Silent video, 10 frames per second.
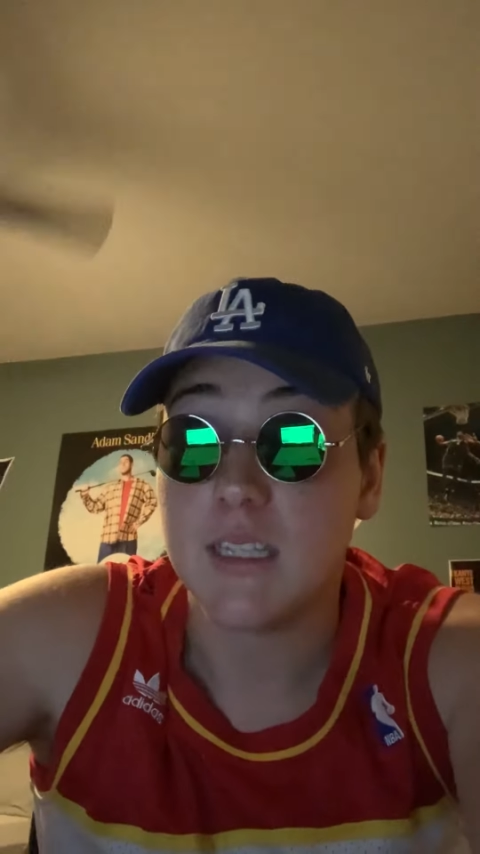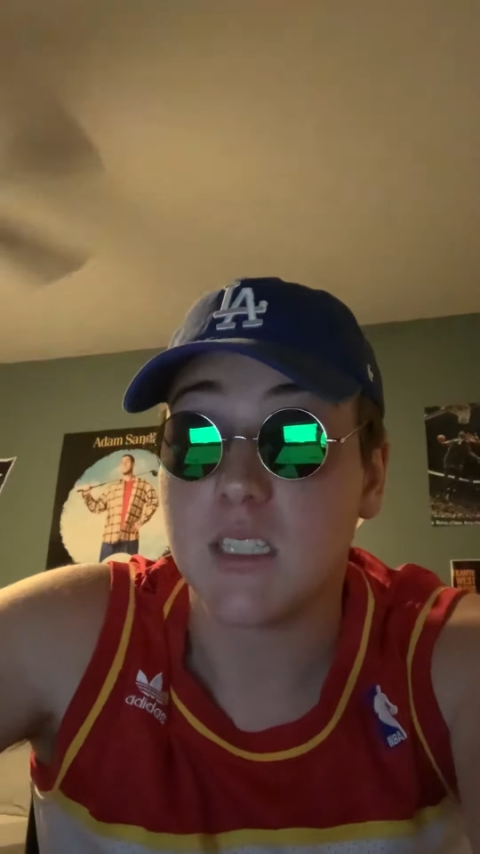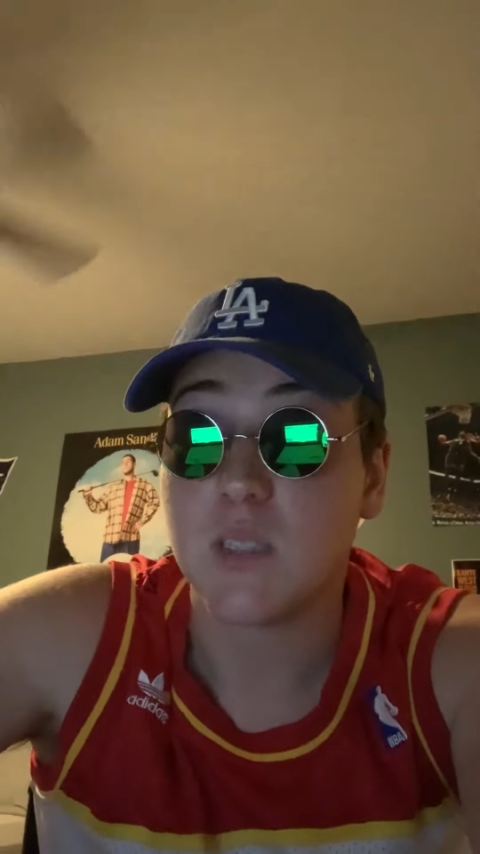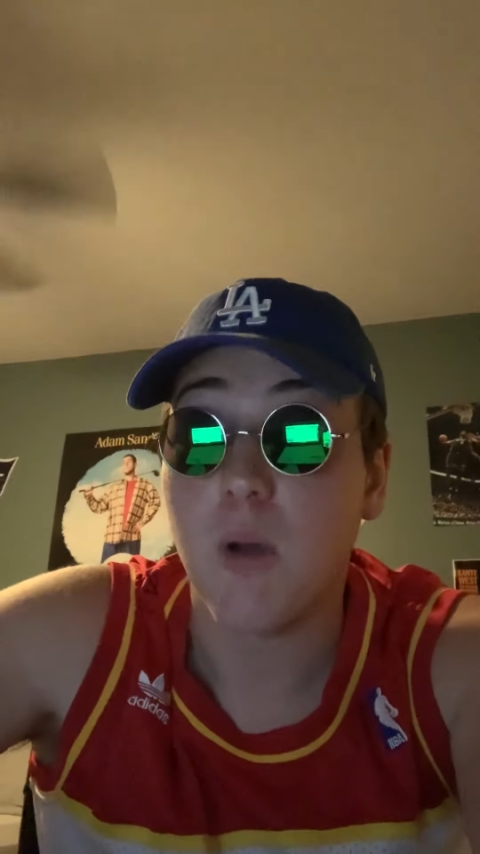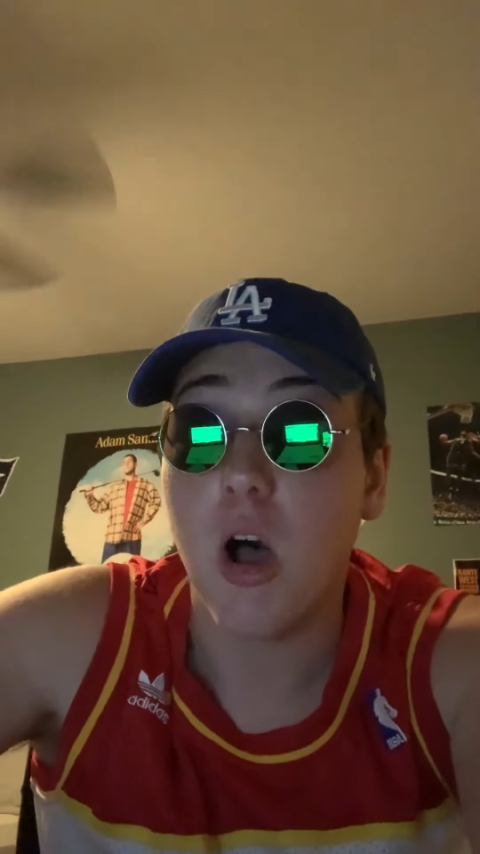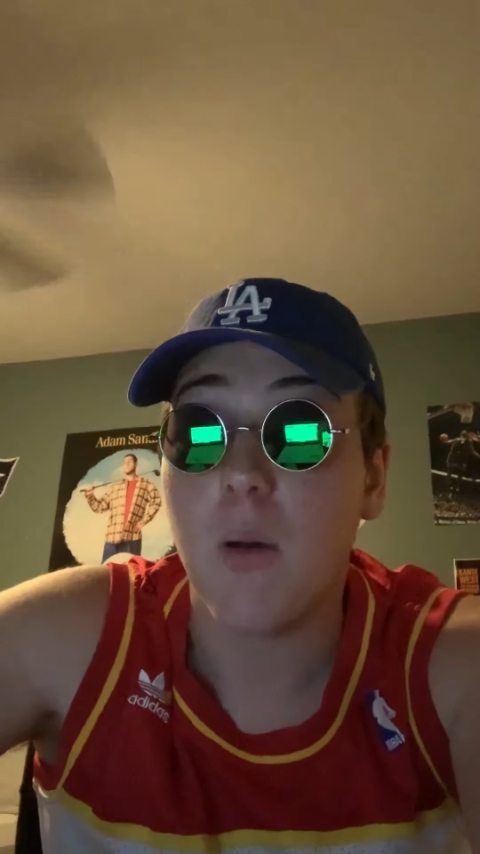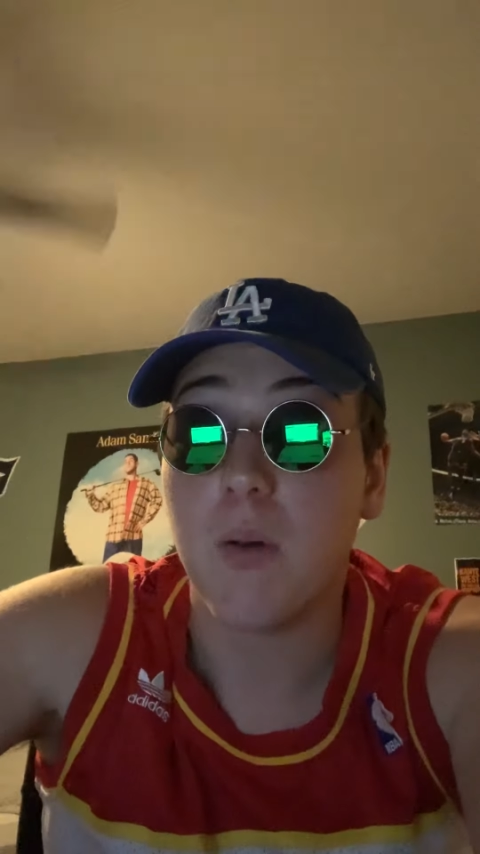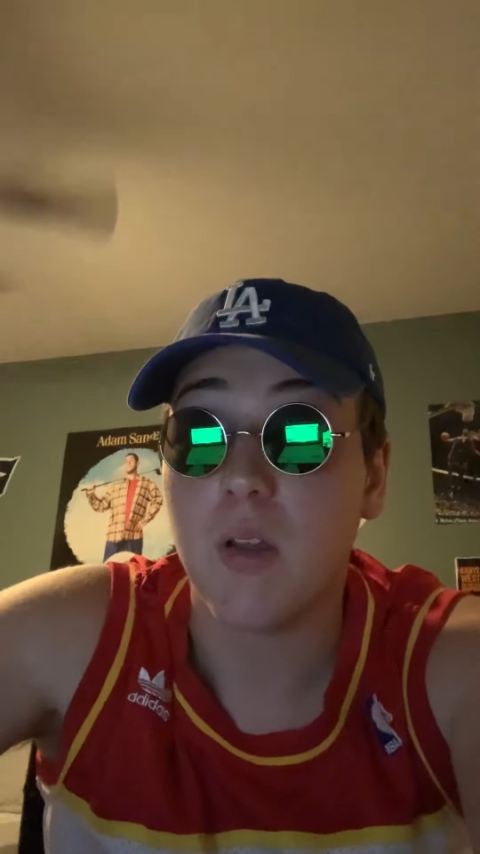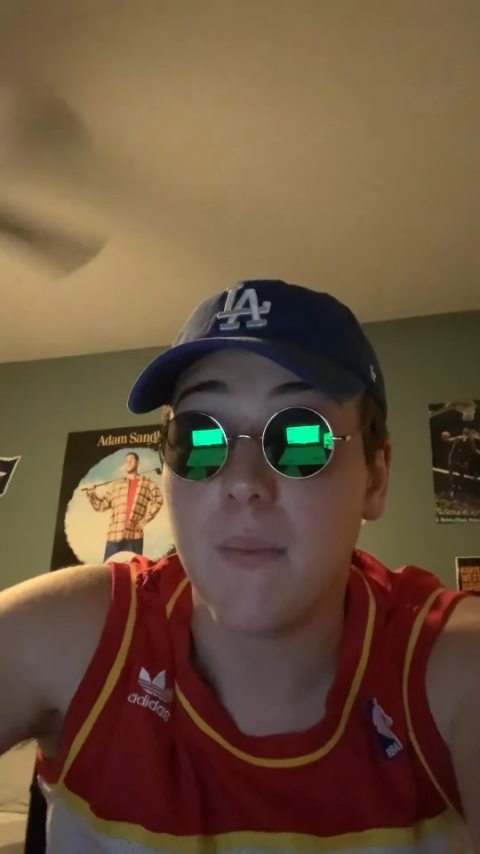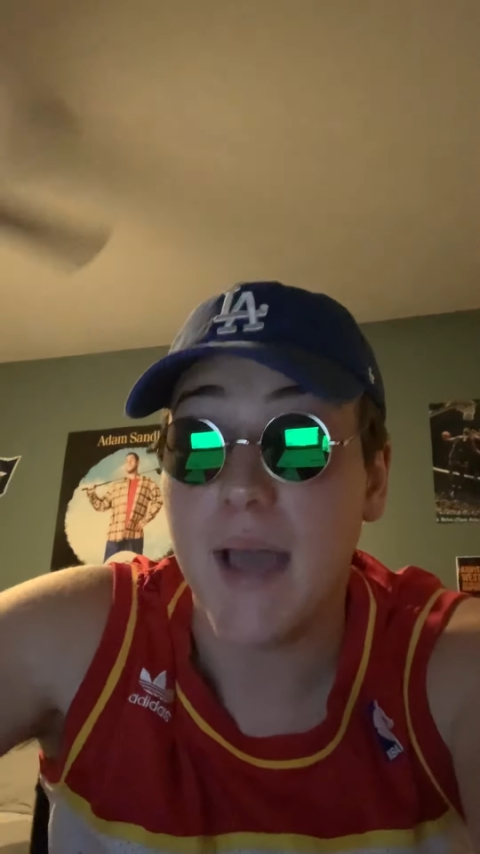the small
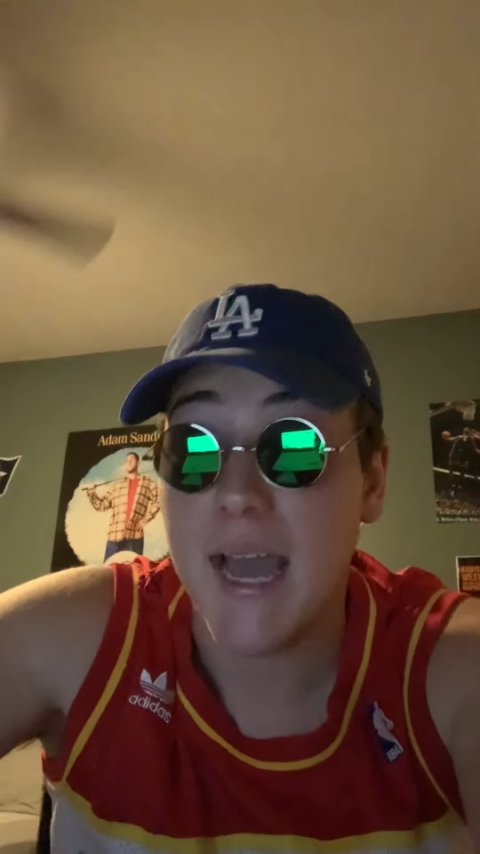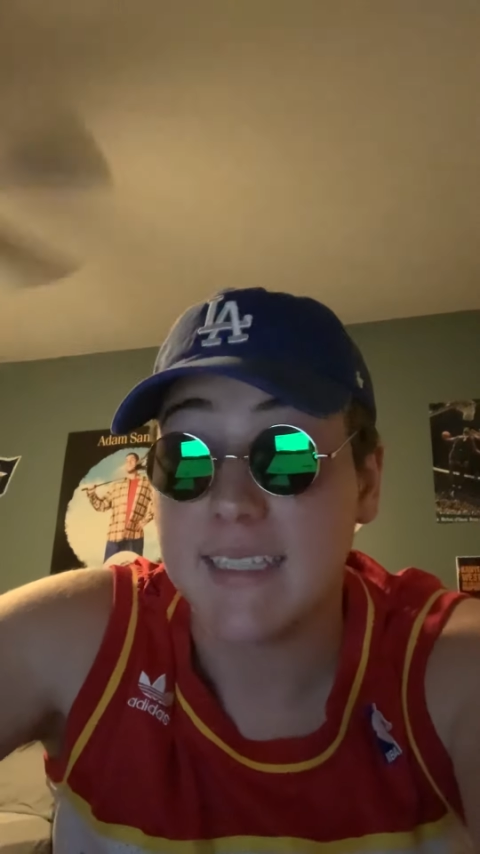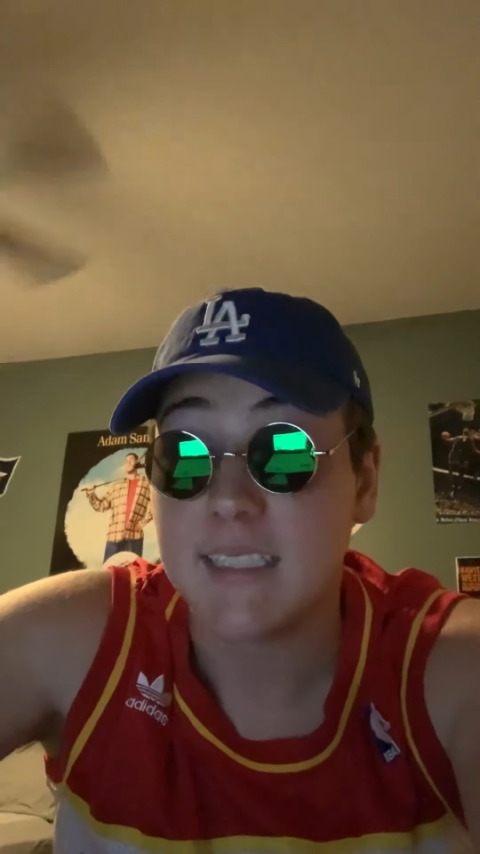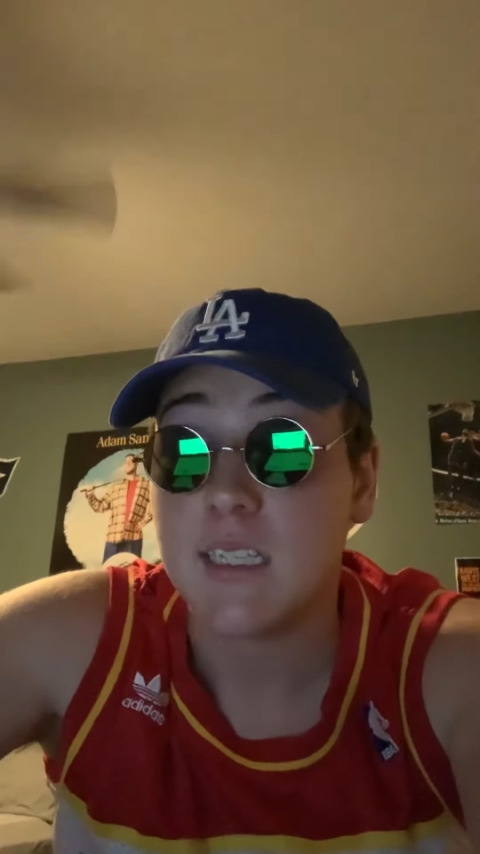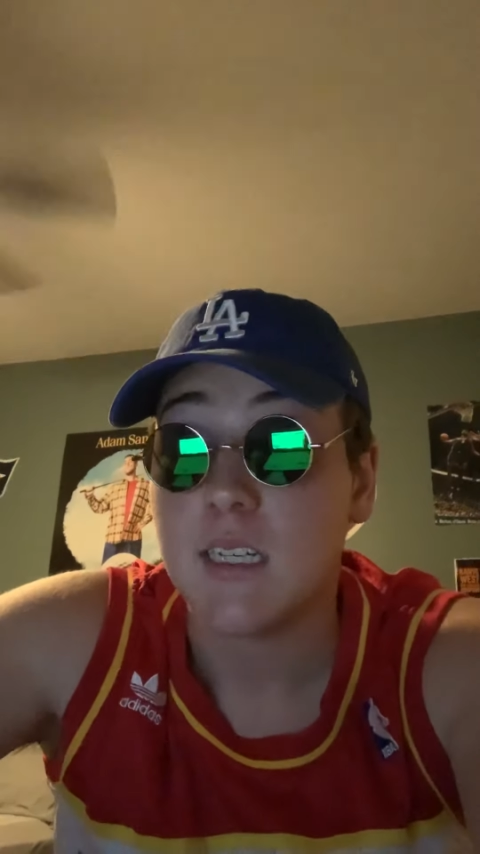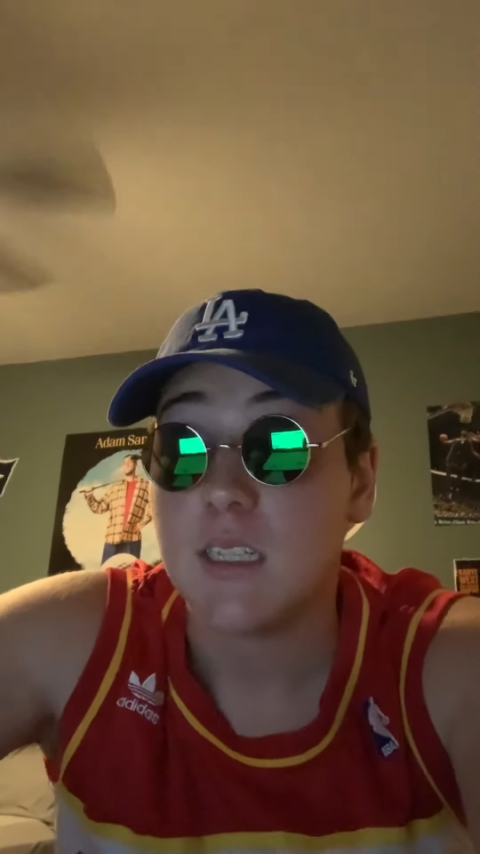bullet mass